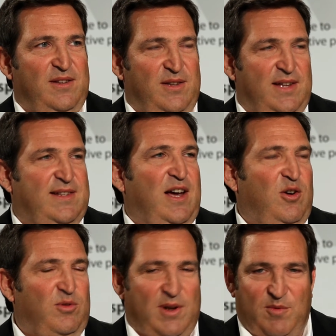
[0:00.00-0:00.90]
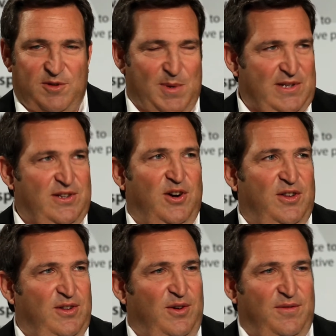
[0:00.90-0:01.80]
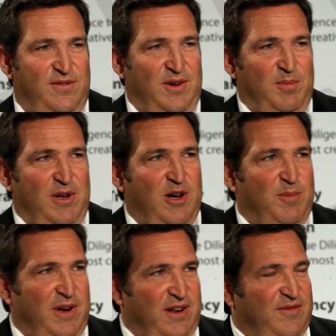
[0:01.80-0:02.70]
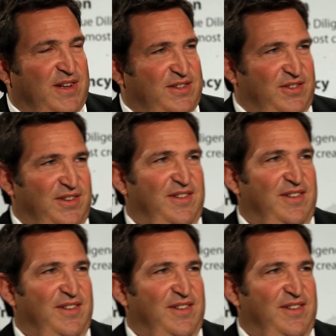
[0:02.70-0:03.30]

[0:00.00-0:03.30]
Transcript: So that was my start of becoming an investor.